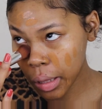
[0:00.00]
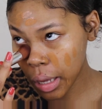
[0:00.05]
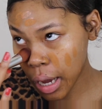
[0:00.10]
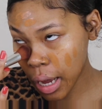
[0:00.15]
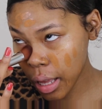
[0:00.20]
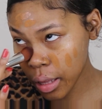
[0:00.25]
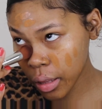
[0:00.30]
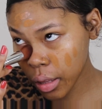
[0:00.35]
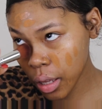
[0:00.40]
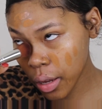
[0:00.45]

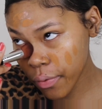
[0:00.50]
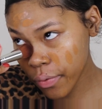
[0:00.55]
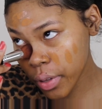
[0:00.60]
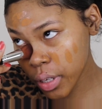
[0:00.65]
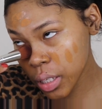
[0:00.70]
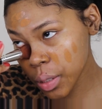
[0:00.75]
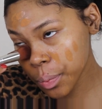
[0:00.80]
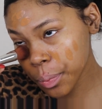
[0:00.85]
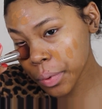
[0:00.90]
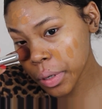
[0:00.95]
I love
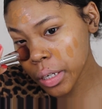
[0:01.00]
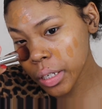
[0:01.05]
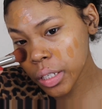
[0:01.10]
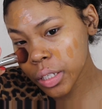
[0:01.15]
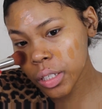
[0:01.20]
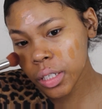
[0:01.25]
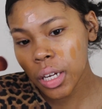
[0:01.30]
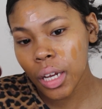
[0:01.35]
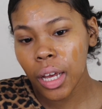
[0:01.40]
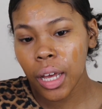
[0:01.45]
this
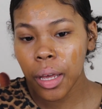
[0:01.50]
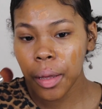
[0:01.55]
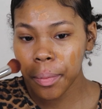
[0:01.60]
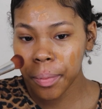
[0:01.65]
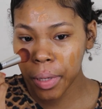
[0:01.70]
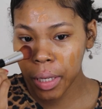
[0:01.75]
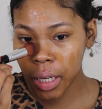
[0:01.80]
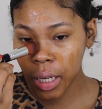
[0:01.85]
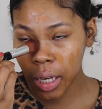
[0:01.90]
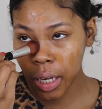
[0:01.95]
brush
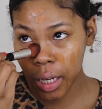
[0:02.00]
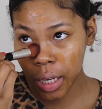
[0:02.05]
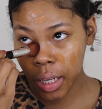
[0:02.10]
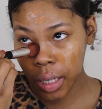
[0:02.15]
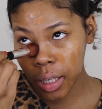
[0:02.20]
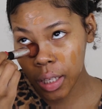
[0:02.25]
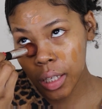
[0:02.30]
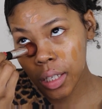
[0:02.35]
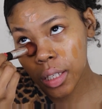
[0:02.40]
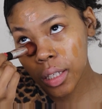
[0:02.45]

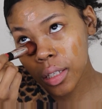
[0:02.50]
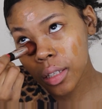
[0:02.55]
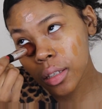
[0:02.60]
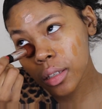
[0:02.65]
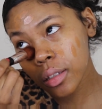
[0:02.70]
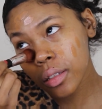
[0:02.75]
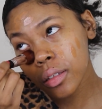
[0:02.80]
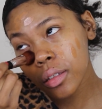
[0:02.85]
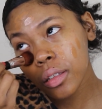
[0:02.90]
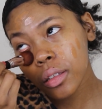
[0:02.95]
because
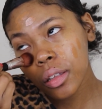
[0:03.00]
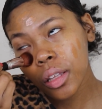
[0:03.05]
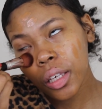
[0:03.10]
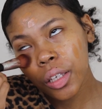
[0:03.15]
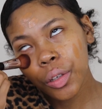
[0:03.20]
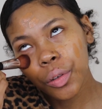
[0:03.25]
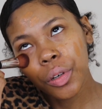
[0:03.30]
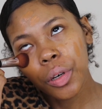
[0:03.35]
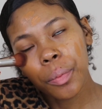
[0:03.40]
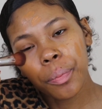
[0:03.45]

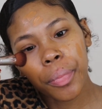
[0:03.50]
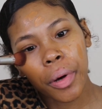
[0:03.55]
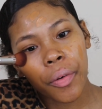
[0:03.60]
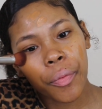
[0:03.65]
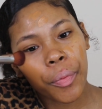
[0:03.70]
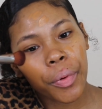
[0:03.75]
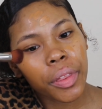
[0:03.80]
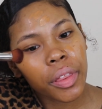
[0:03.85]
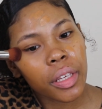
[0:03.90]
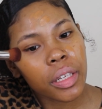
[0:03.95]
like you could
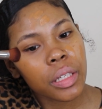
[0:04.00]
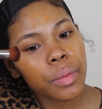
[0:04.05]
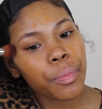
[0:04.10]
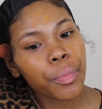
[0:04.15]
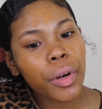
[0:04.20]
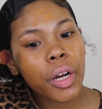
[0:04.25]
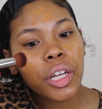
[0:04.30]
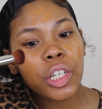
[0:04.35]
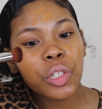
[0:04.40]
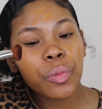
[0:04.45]
buff with this
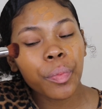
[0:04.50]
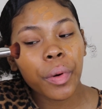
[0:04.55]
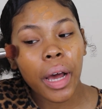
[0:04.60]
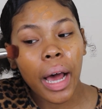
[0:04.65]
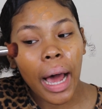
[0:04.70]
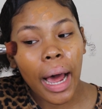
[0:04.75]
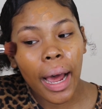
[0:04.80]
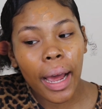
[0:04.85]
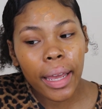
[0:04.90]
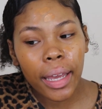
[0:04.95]
brush, but
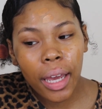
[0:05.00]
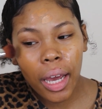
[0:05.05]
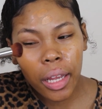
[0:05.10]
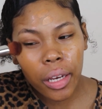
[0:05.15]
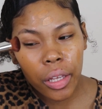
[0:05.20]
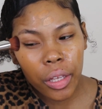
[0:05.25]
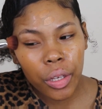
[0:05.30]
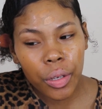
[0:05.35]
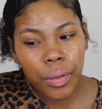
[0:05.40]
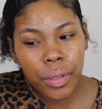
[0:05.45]
I
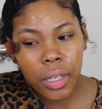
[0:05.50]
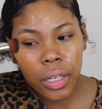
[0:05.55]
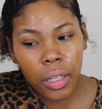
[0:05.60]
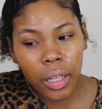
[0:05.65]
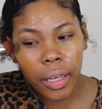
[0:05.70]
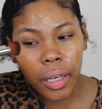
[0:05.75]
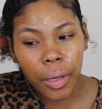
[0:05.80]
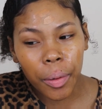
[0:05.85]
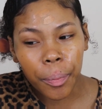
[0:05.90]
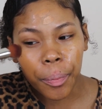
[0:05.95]
kind of use it
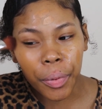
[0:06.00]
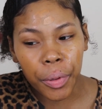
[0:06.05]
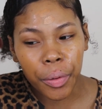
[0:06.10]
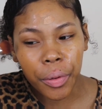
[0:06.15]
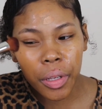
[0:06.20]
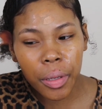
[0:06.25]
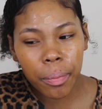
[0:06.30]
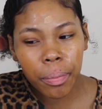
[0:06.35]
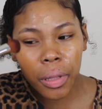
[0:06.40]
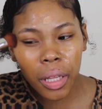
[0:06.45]
like a
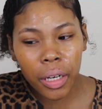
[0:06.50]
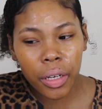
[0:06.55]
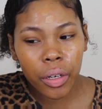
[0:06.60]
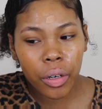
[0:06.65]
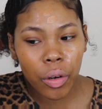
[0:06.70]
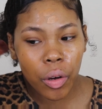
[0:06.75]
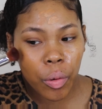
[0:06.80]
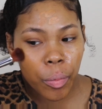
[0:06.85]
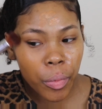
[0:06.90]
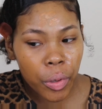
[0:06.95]
beauty
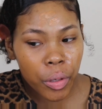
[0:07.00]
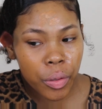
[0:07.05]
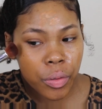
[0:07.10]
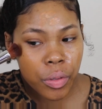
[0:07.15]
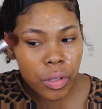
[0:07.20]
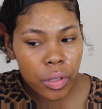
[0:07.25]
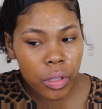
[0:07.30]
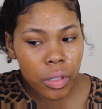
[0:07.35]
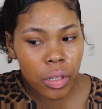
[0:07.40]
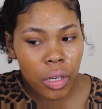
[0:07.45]
blender
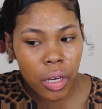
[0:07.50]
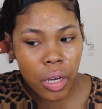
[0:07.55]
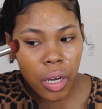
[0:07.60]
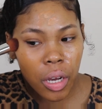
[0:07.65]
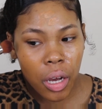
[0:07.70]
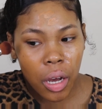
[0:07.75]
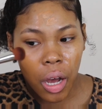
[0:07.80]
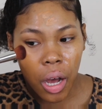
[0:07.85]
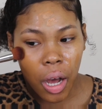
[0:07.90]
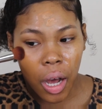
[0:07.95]
almost.
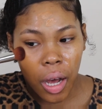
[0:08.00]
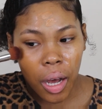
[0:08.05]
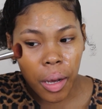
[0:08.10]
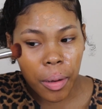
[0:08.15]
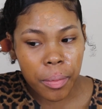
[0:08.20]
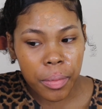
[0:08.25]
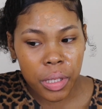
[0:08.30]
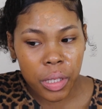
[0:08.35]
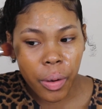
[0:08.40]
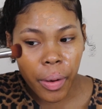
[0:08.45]

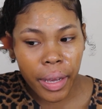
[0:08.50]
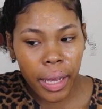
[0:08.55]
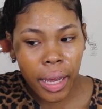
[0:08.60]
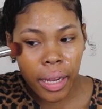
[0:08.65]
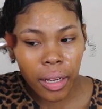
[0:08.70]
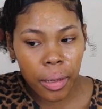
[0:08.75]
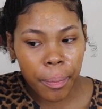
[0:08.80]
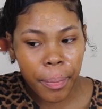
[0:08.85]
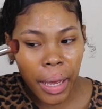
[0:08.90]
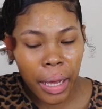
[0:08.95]
So I
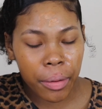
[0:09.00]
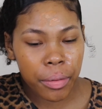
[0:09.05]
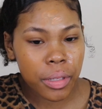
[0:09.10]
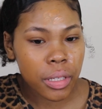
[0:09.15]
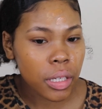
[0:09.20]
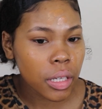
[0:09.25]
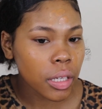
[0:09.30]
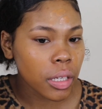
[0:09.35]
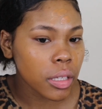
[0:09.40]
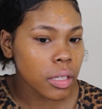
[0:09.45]
kind of
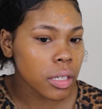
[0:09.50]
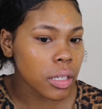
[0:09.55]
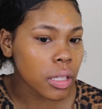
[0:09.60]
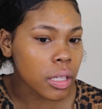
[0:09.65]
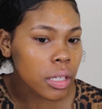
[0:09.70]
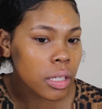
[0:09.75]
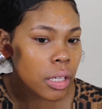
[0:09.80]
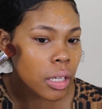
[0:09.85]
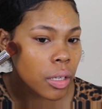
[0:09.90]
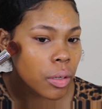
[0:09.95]
pounce it into
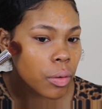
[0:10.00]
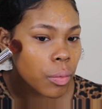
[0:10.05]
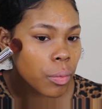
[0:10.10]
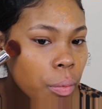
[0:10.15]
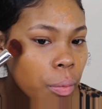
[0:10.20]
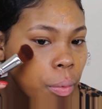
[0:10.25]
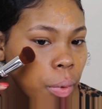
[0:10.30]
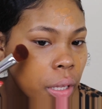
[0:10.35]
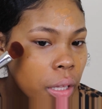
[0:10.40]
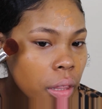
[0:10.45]
the skin.
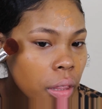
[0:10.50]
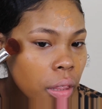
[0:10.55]
What